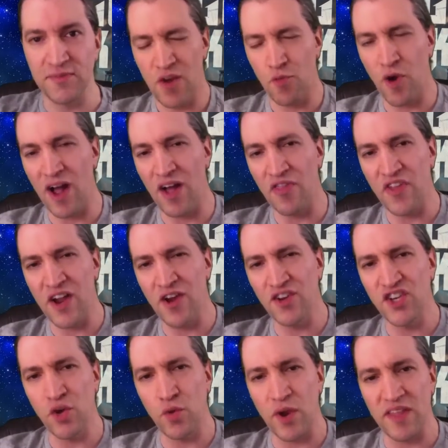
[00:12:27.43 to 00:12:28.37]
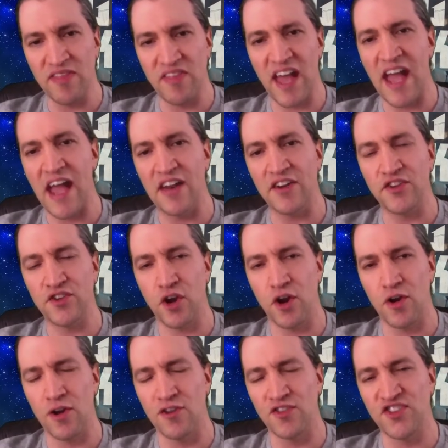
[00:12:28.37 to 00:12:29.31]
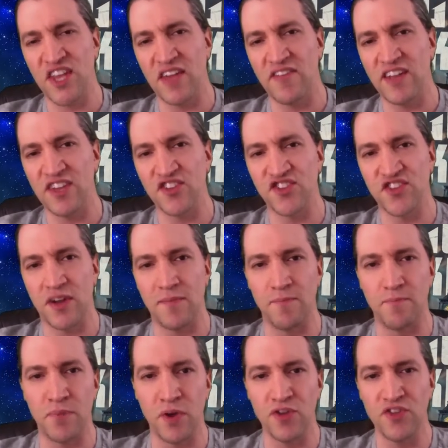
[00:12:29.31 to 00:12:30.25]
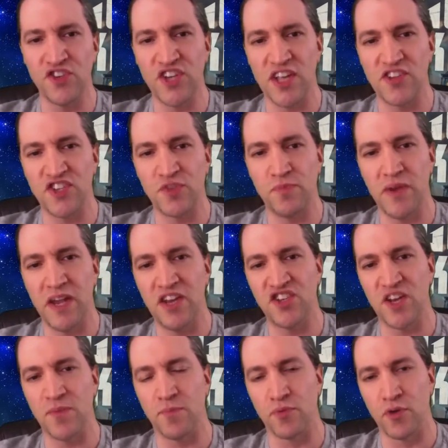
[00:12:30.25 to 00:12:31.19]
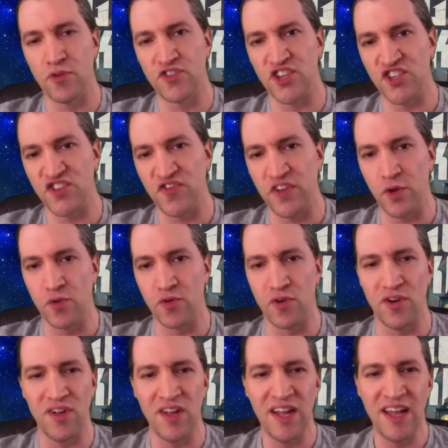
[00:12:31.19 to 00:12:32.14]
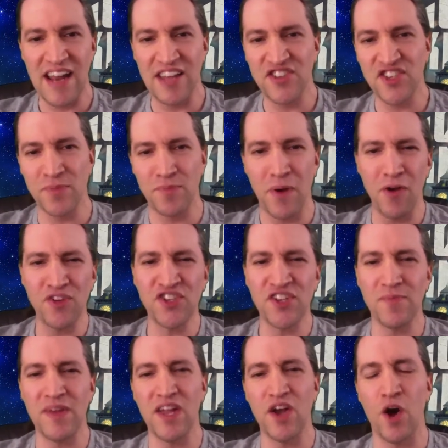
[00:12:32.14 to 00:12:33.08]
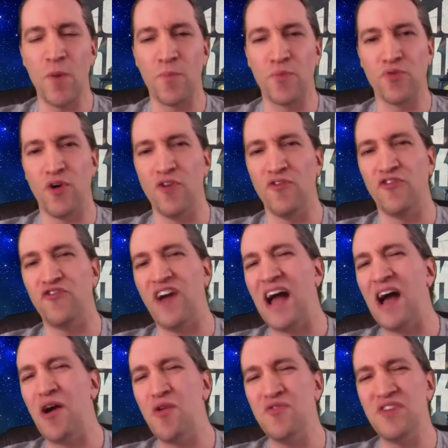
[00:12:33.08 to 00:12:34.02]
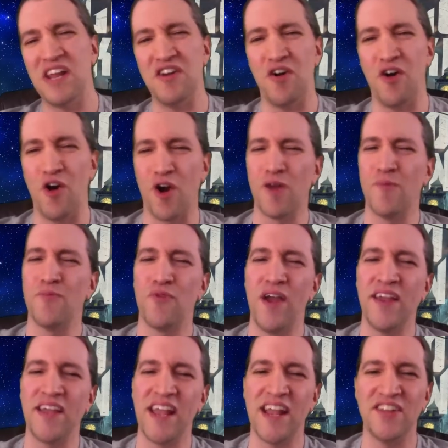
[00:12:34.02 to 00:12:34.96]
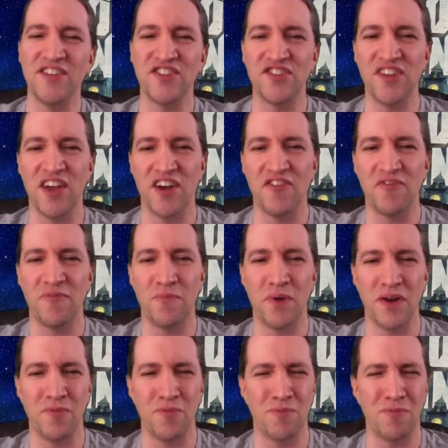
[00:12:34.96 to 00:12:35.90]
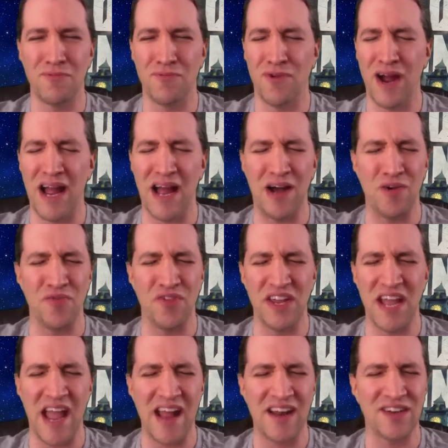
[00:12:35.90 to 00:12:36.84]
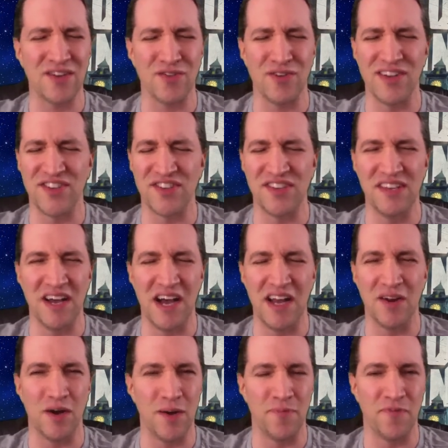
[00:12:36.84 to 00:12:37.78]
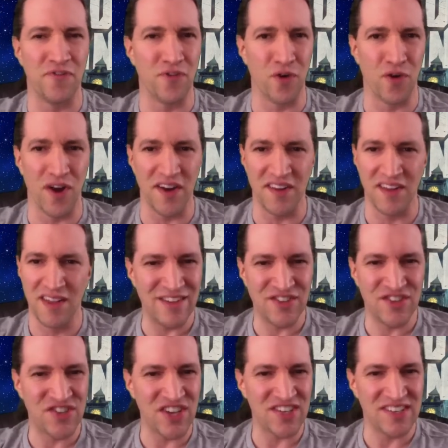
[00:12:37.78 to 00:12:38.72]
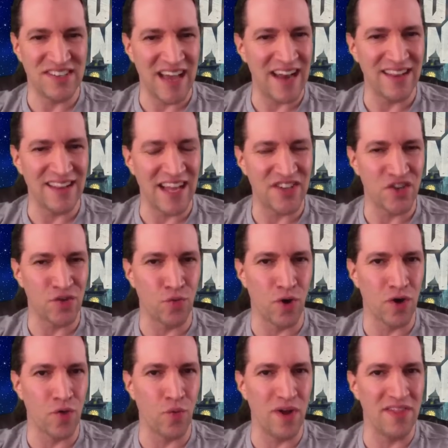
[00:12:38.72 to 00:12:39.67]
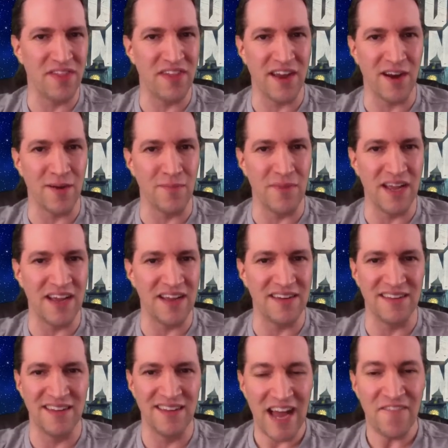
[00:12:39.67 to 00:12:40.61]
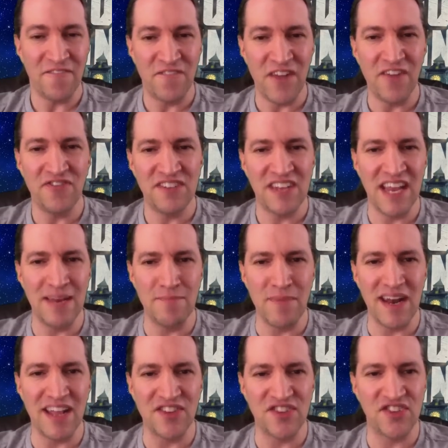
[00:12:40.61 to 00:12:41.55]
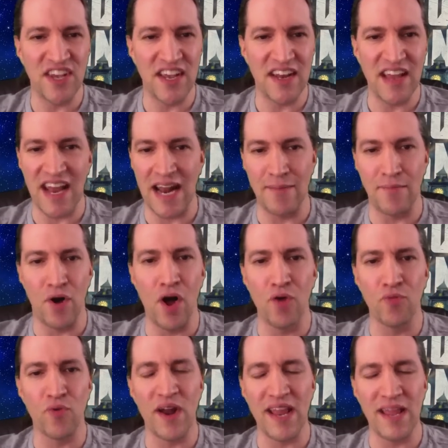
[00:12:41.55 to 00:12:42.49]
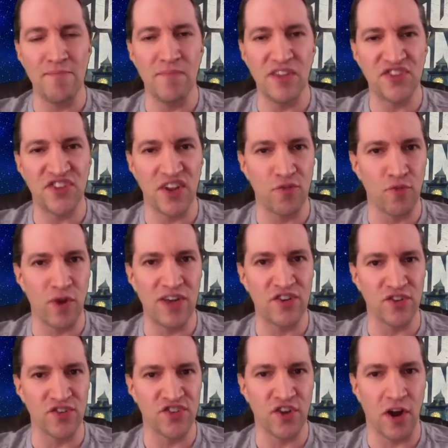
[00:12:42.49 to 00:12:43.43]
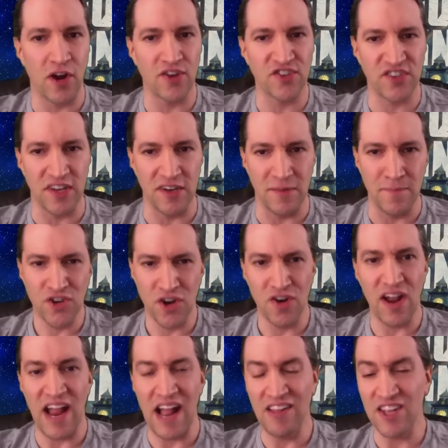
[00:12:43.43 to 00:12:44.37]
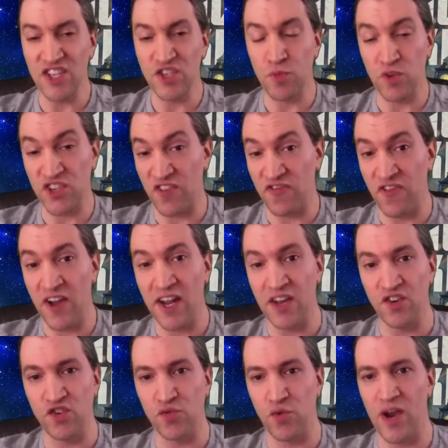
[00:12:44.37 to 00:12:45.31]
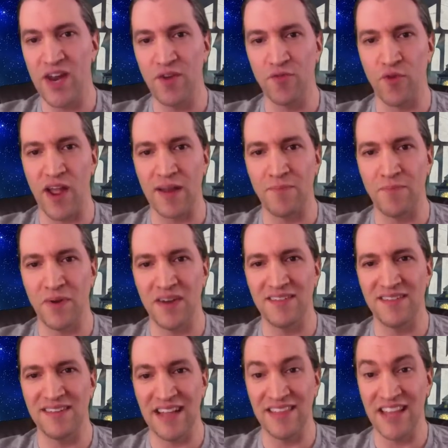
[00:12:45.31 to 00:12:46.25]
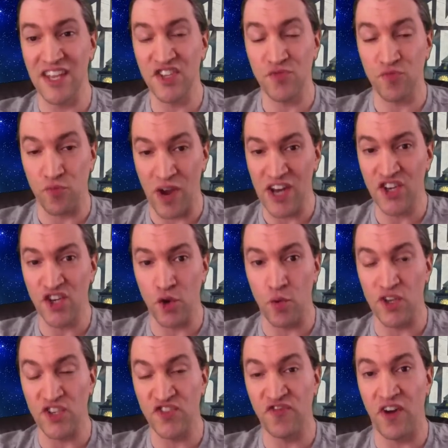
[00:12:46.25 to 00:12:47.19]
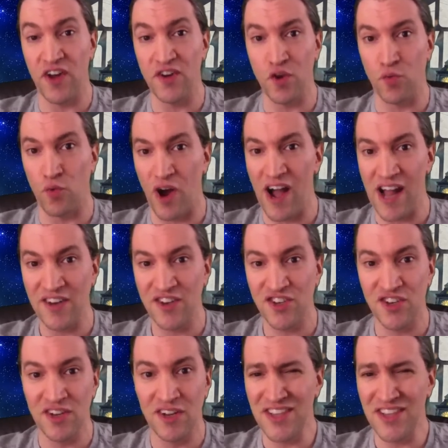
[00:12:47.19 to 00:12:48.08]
And while they're doing that, Turner's giving some bullshit speech at Bruce's funeral, and it's supposed to be all profound and heartbreaking and stuff, but wow, the actor is not up for it. There's just not a lot to work with there, man. Not 15 minutes in, and I'm already missing Rachel Skarsten. Sure, Alice was a fucking train wreck, but at least Rachel was fun to watch.